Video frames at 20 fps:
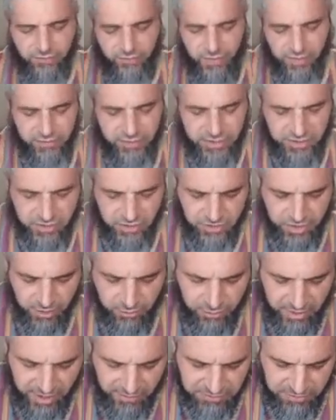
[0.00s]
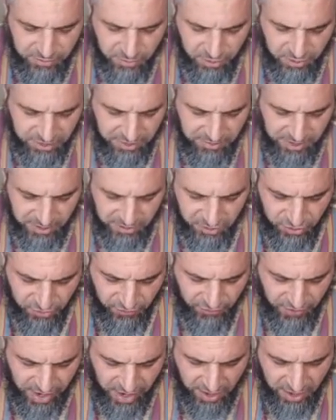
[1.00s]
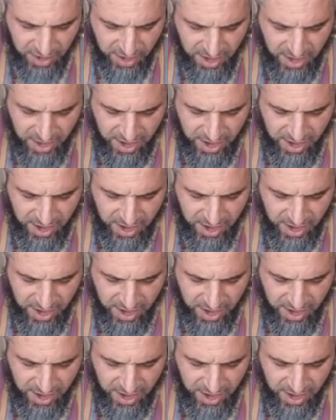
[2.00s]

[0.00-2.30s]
foundations that we have spoken about so far.